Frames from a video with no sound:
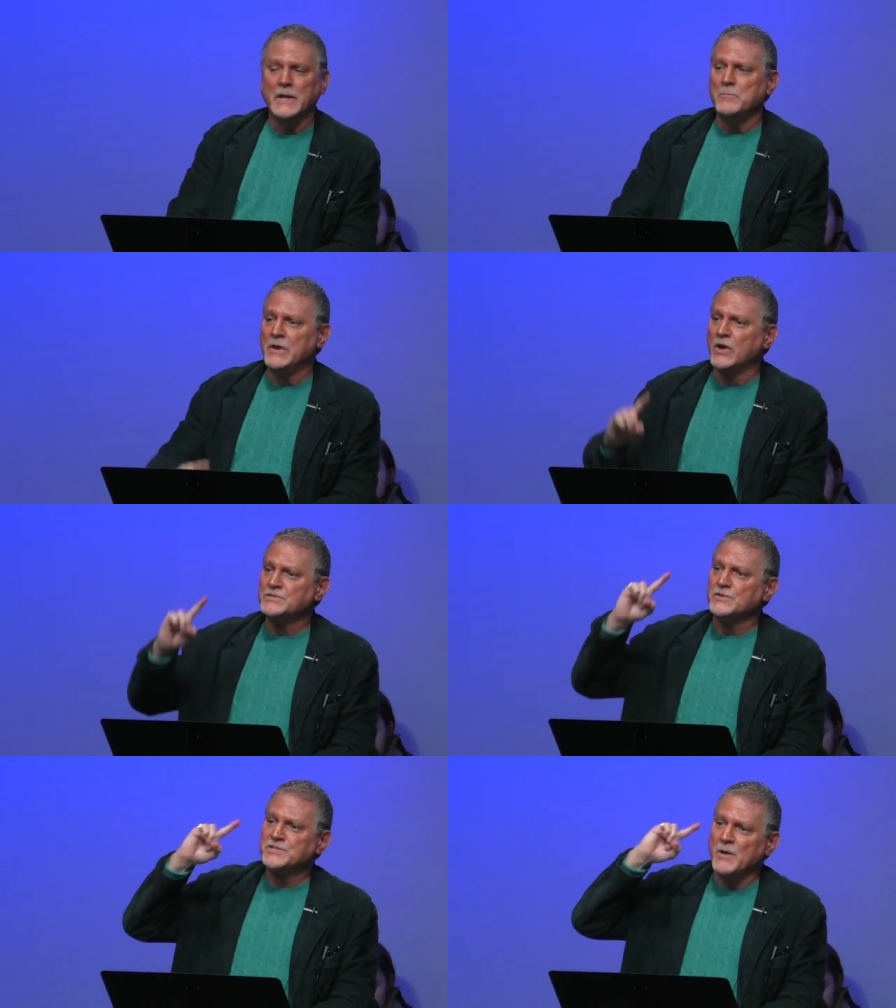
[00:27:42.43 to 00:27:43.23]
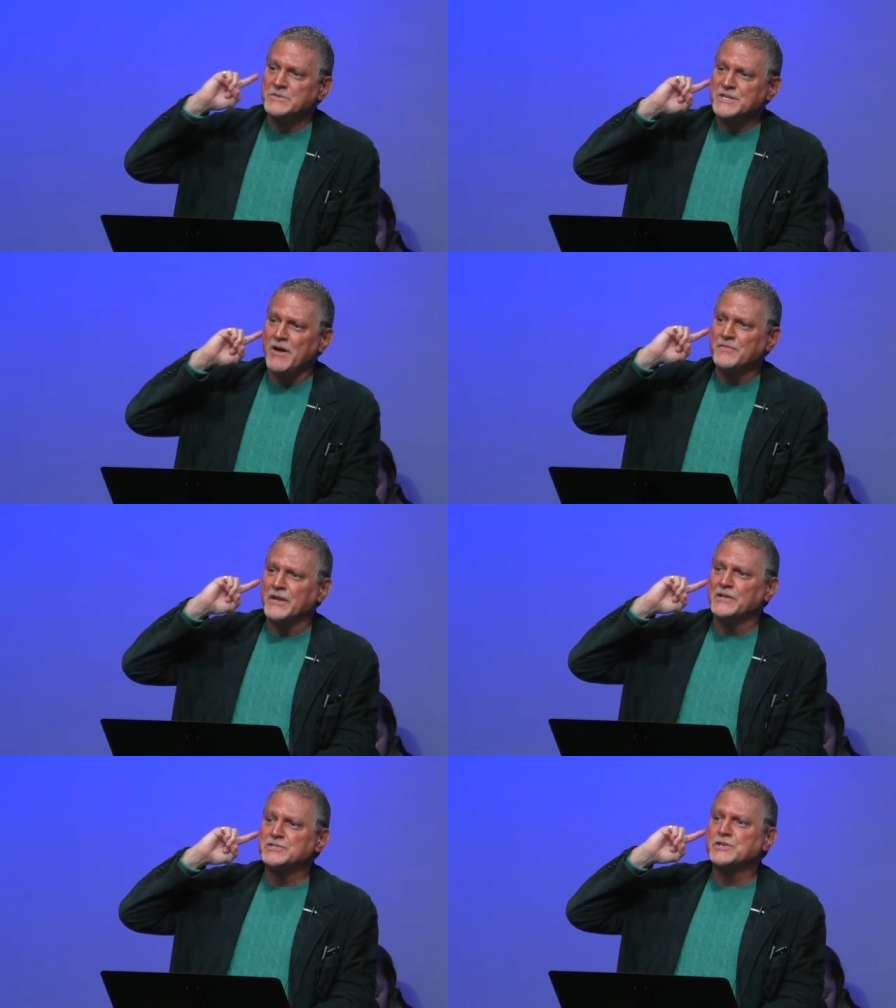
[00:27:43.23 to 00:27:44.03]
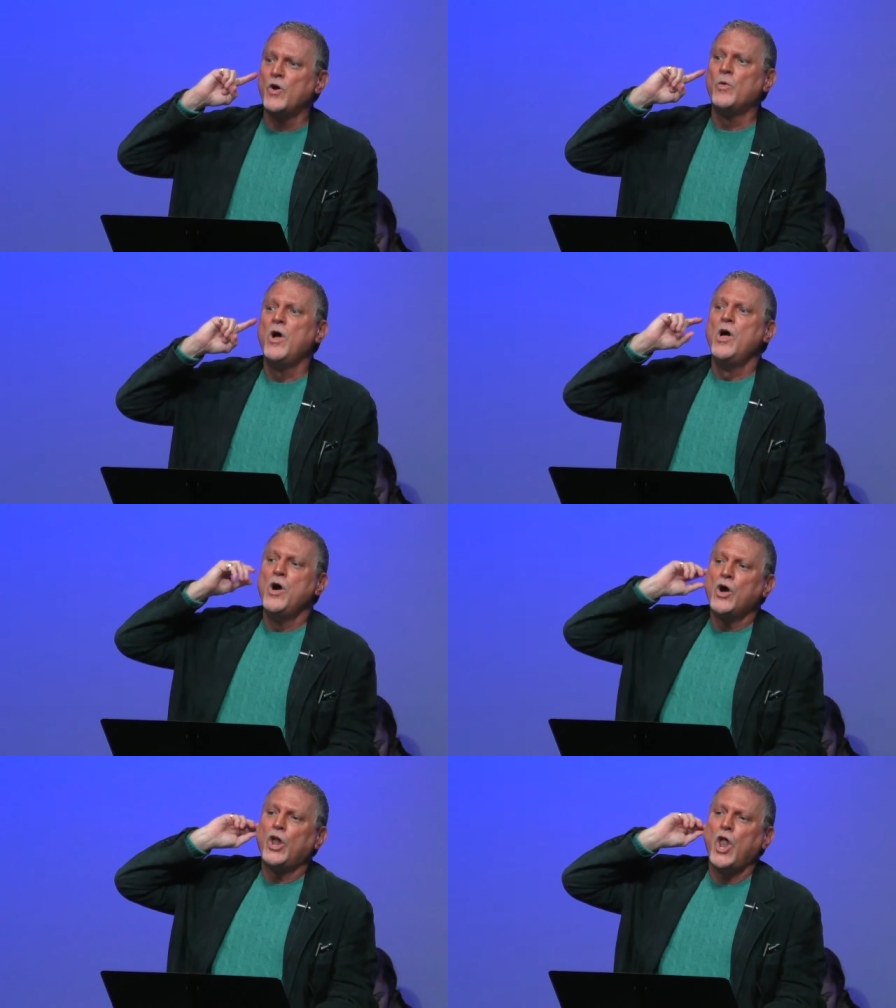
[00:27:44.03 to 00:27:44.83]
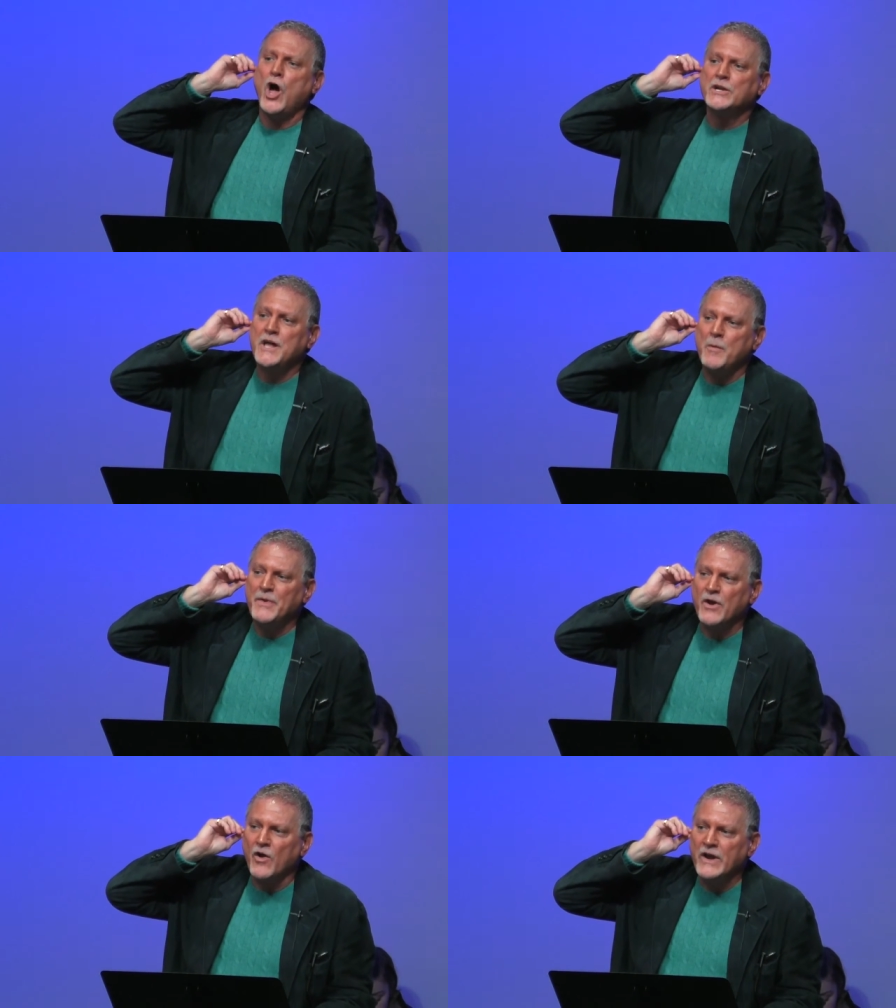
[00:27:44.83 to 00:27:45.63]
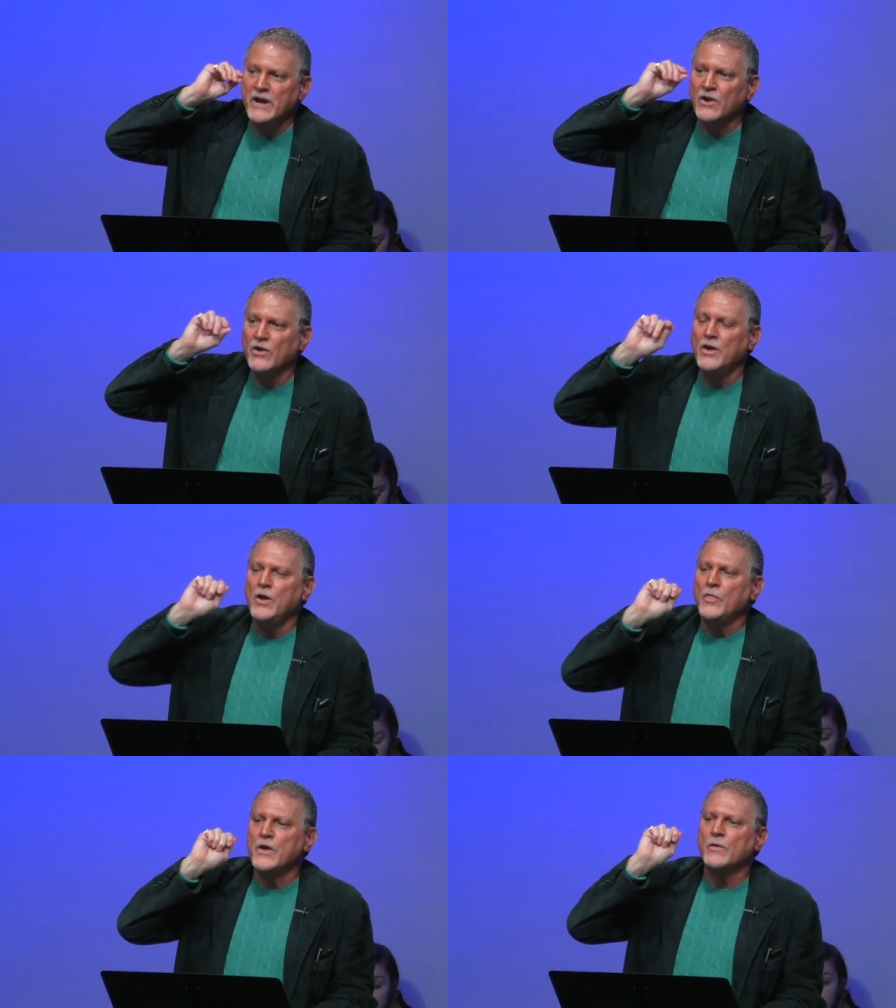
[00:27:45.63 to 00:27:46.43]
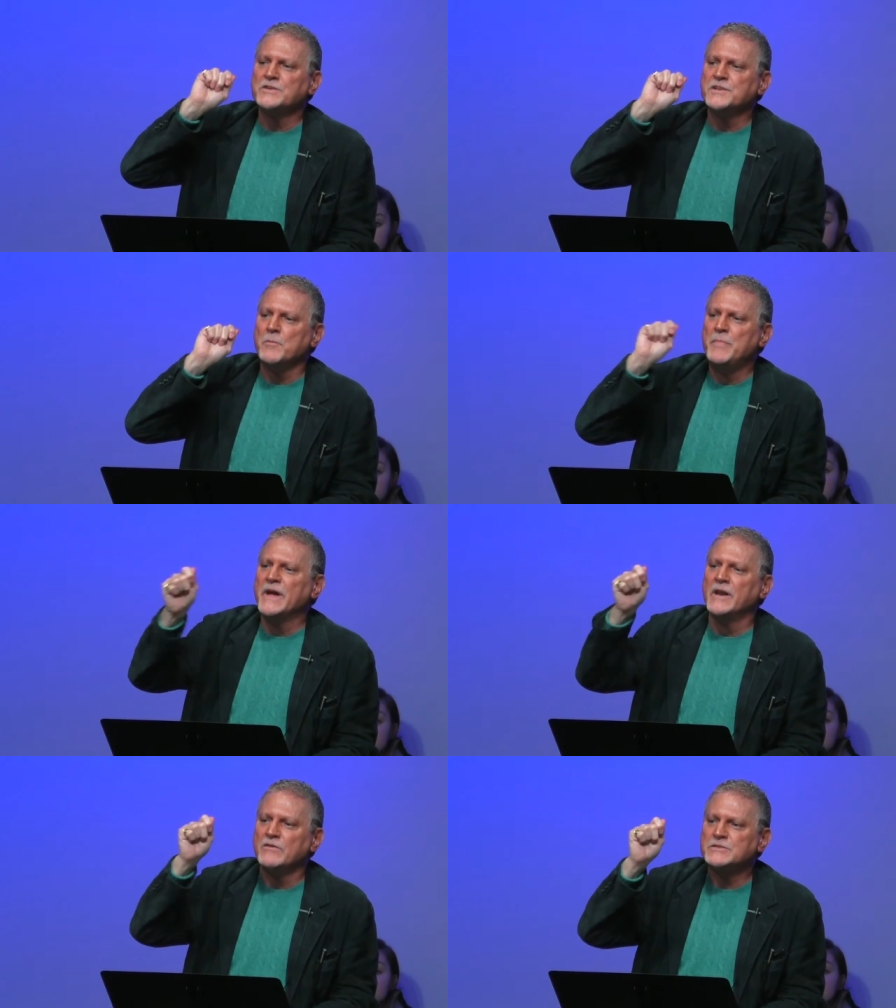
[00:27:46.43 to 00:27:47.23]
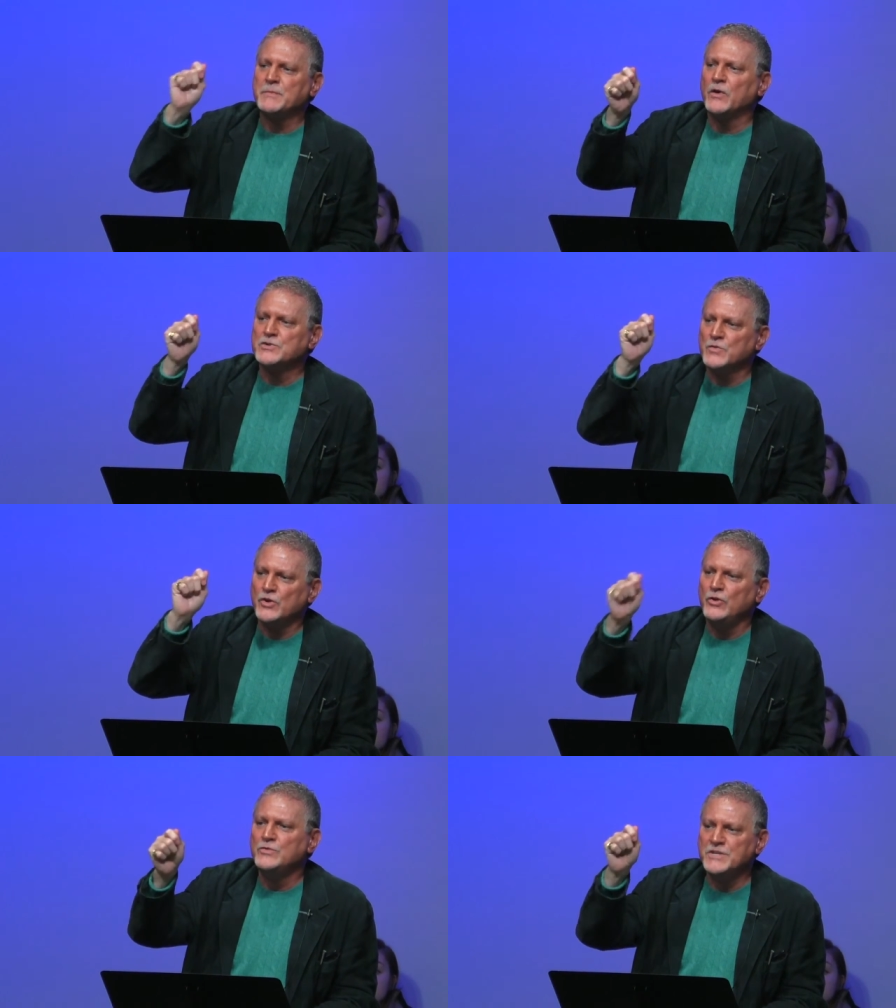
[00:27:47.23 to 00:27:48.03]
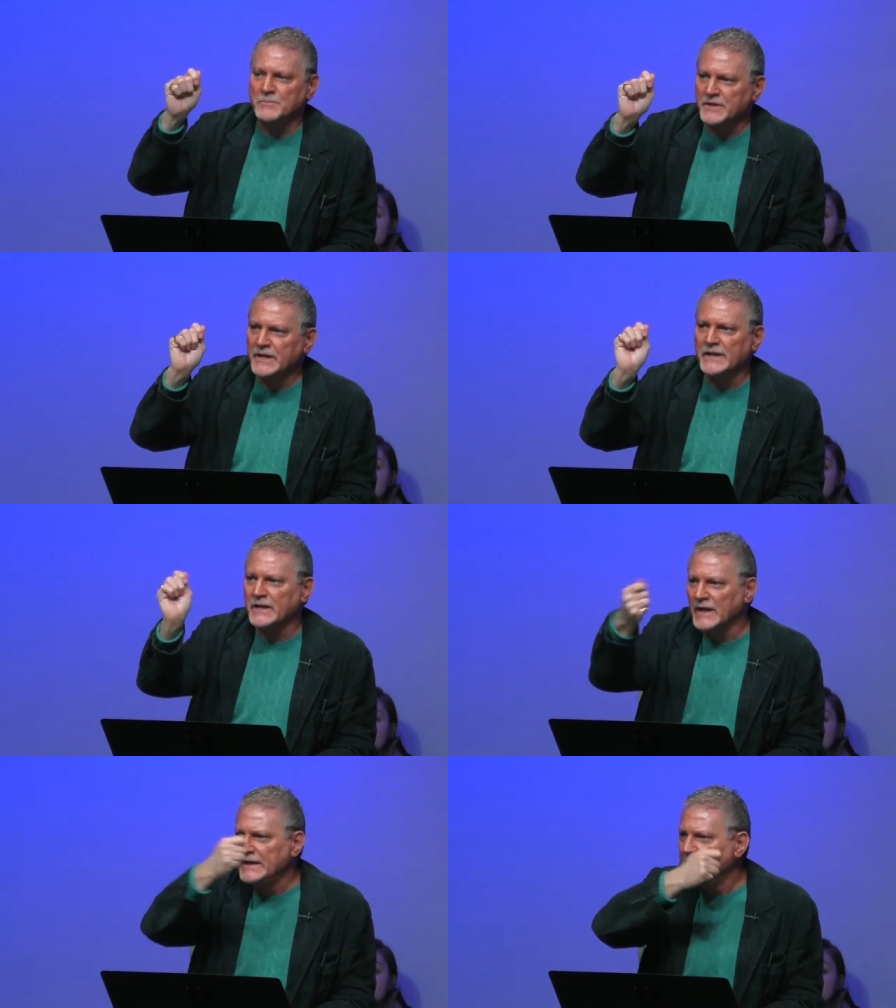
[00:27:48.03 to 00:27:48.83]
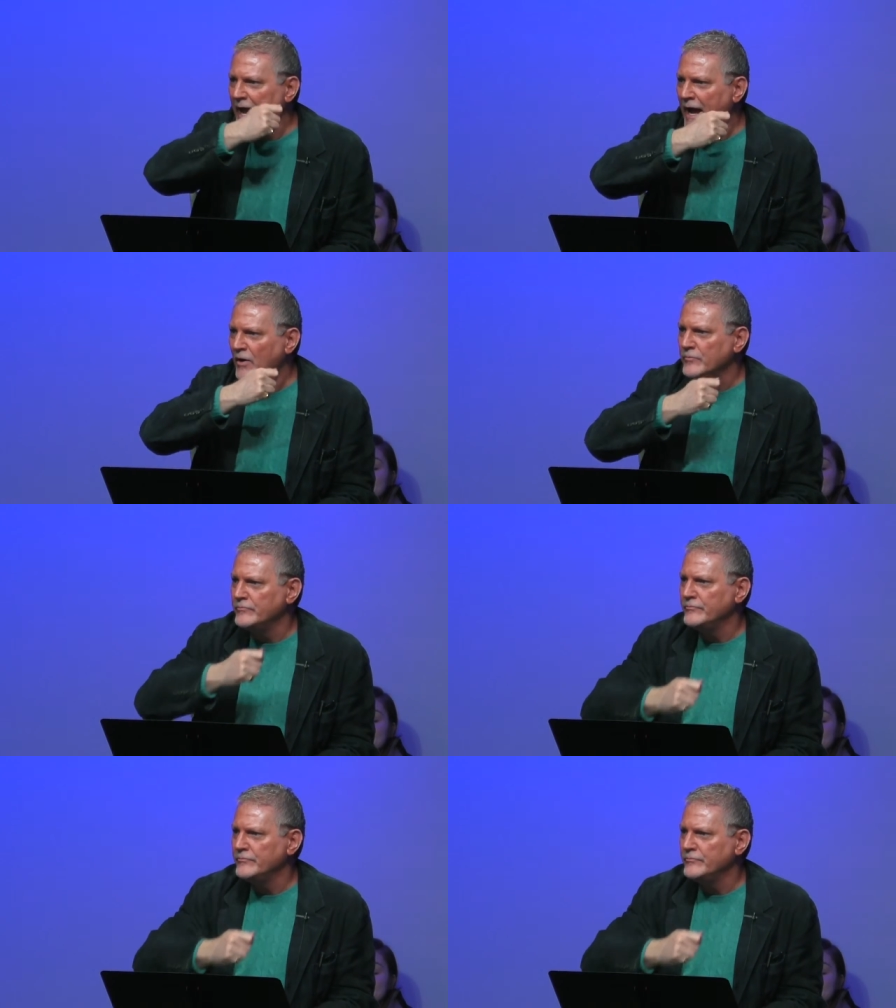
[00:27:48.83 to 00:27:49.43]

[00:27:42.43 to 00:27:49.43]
Because there's some stuff that gets so clogged up in our ear, there isn't a big enough spiritual q tip to get it cleaned out.